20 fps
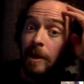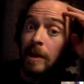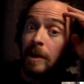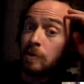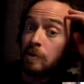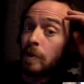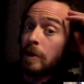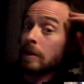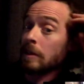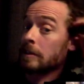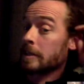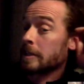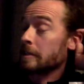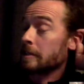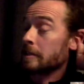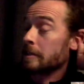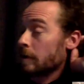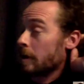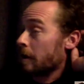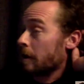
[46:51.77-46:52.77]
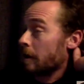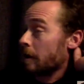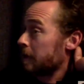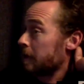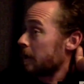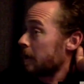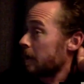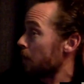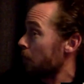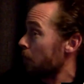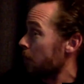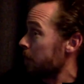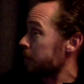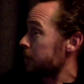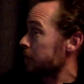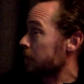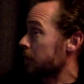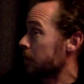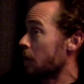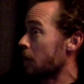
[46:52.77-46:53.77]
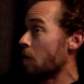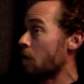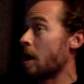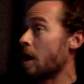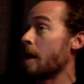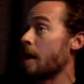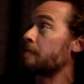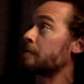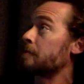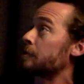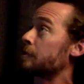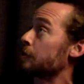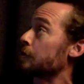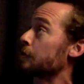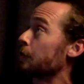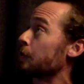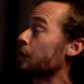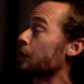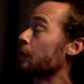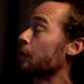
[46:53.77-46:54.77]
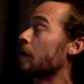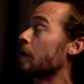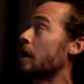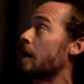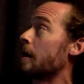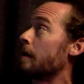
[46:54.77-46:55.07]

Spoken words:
Because we looked into it on the Canadian one to go up to